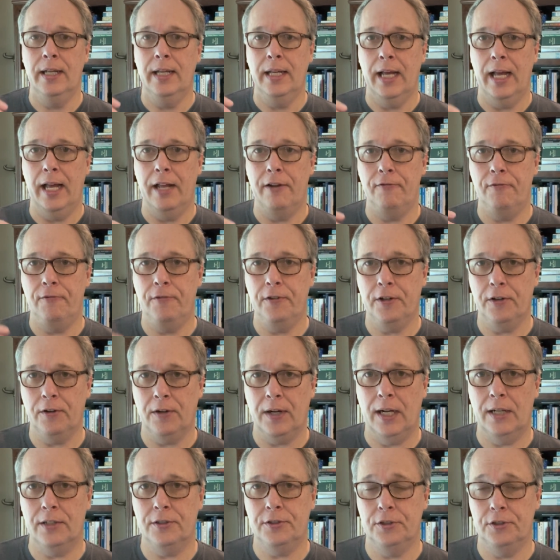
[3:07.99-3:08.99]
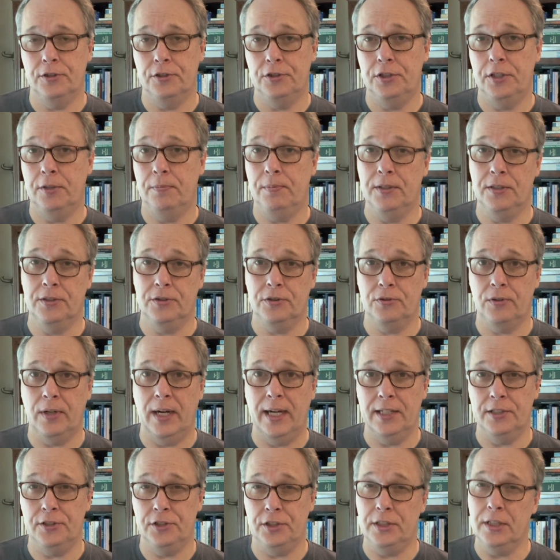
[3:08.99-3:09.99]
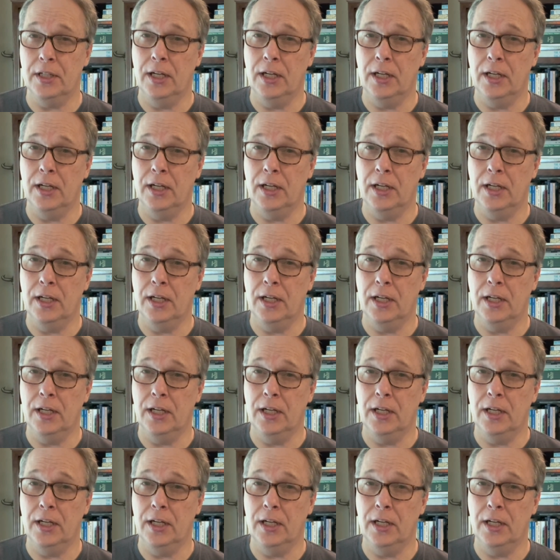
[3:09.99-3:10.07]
and figure out your shipping strategy